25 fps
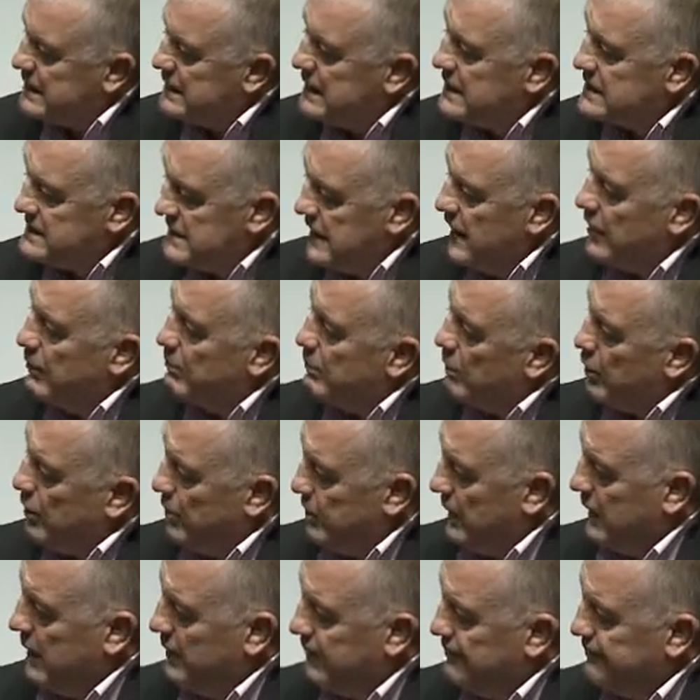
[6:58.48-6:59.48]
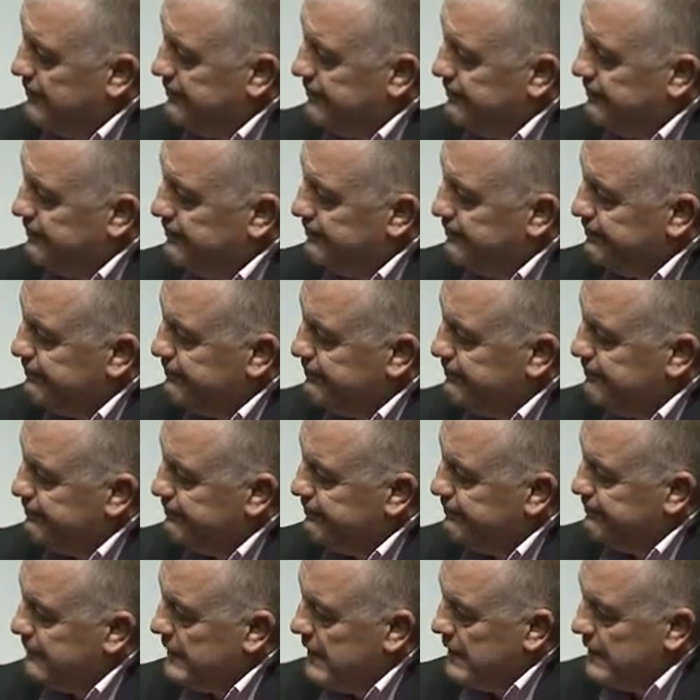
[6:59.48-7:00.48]
is now mobile.
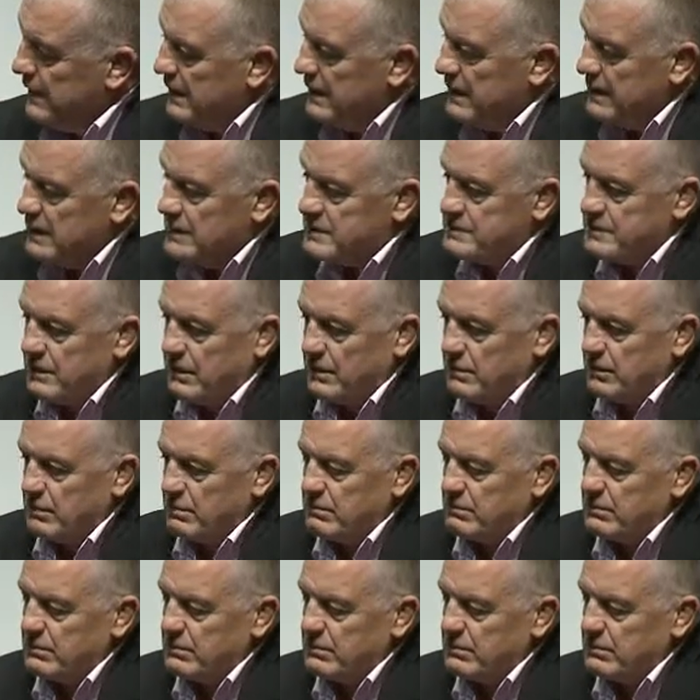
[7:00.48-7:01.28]
So